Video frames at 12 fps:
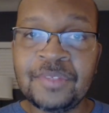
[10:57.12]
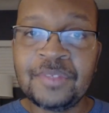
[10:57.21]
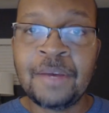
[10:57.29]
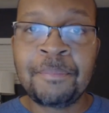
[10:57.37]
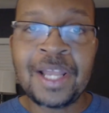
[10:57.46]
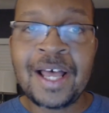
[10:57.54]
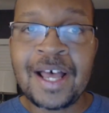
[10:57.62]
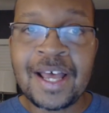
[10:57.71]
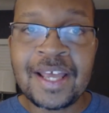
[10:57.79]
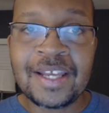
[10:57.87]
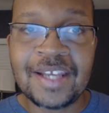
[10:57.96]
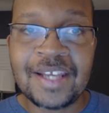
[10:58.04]

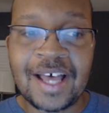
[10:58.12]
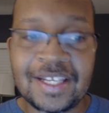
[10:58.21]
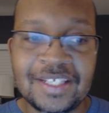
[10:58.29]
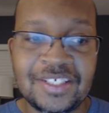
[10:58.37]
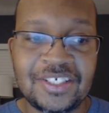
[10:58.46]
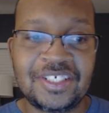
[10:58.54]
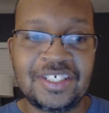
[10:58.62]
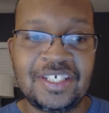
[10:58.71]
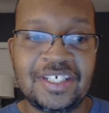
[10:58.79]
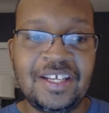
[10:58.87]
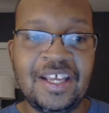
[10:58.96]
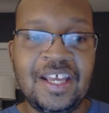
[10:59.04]
applied knowledge.
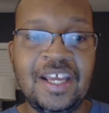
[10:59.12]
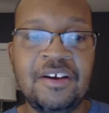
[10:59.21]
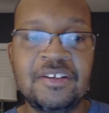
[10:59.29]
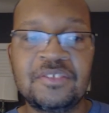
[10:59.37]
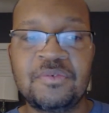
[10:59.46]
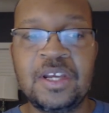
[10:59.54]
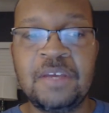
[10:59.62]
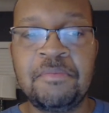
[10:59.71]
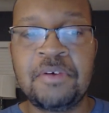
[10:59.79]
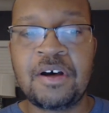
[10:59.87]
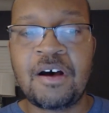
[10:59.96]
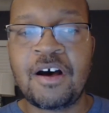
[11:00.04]
Here's where you
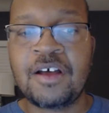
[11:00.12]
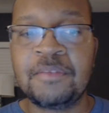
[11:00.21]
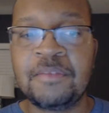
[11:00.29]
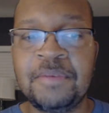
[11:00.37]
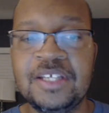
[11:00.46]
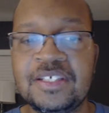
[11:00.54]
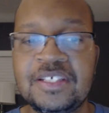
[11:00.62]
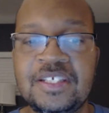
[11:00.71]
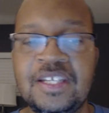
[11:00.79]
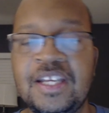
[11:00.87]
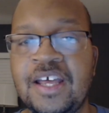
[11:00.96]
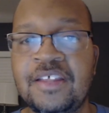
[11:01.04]
put all the pieces
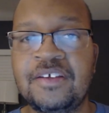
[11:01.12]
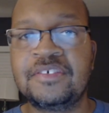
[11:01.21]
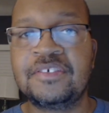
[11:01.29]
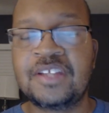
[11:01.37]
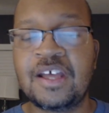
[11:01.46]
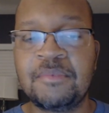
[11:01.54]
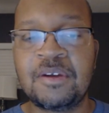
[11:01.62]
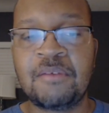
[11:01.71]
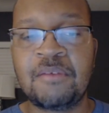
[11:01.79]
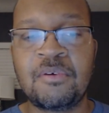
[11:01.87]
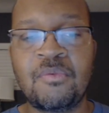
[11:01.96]
together. Step number